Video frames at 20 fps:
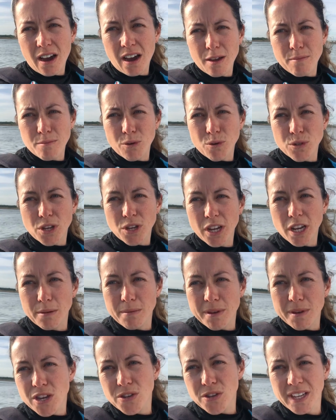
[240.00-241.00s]
I'm also going to
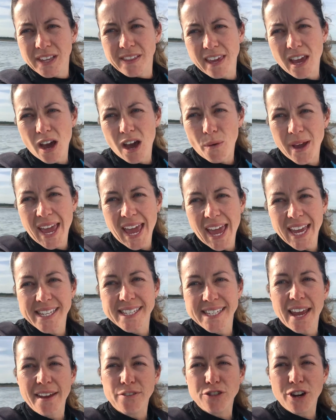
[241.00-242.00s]
be using the RYA
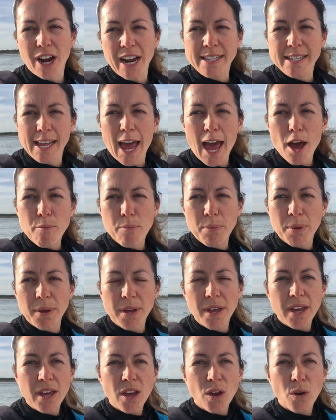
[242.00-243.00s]
Safetrax app,
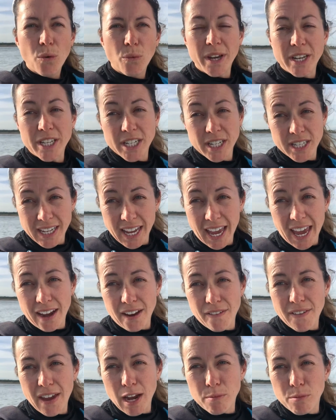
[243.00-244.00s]
which is again
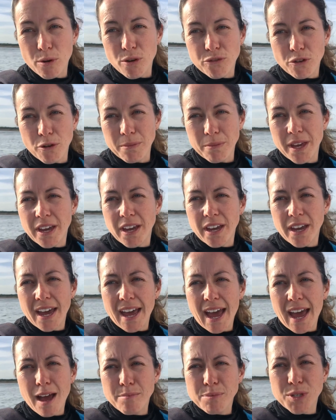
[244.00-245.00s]
available from the
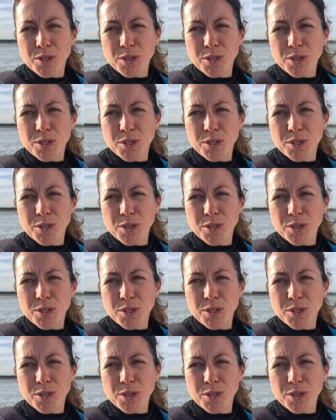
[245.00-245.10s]
App